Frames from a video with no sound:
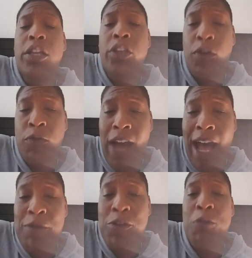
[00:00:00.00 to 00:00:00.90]

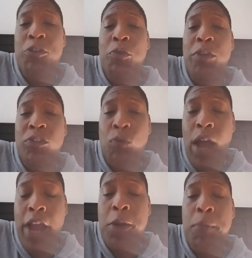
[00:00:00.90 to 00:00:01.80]
The reason
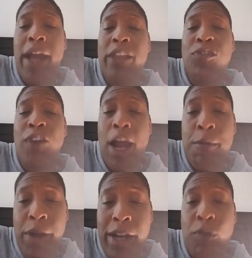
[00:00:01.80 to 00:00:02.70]
why your body's
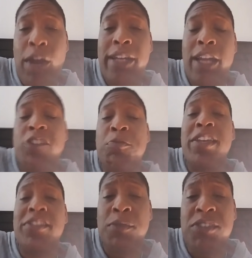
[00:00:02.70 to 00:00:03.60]
vibrating right now is
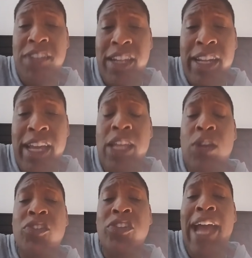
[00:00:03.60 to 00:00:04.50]
because I'm sending that
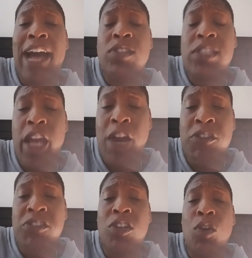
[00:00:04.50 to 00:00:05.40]
energy out to every
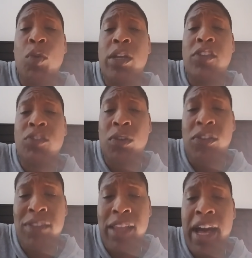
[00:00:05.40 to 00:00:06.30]
single one that's on
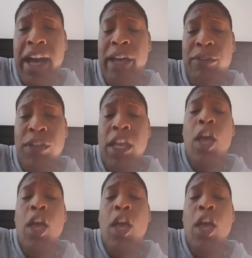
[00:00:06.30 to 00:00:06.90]
this live.